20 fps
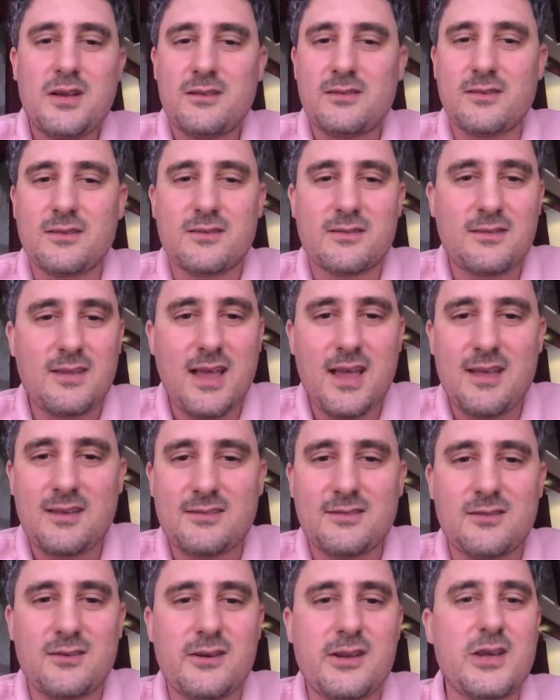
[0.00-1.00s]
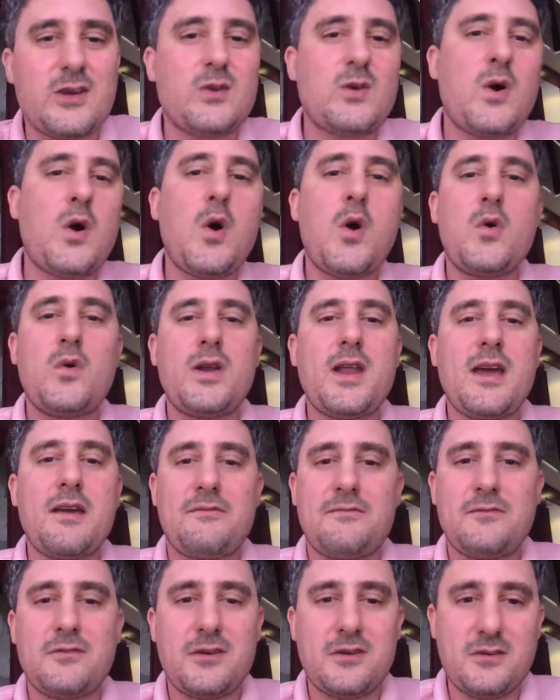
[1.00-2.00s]
success or your own
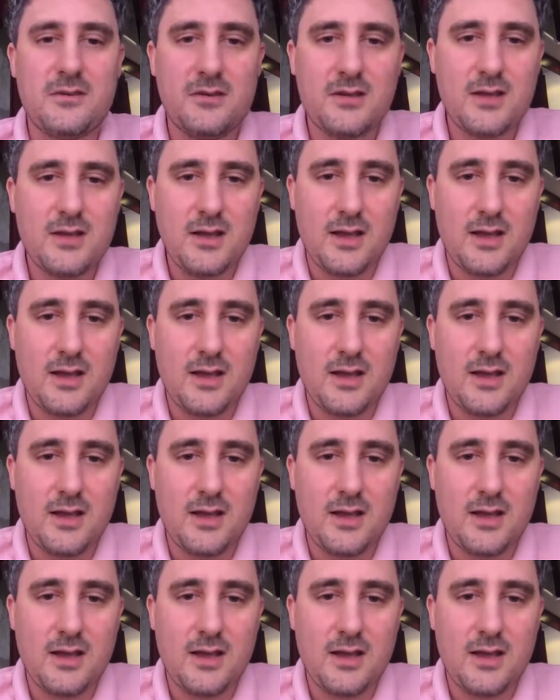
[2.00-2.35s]
effort,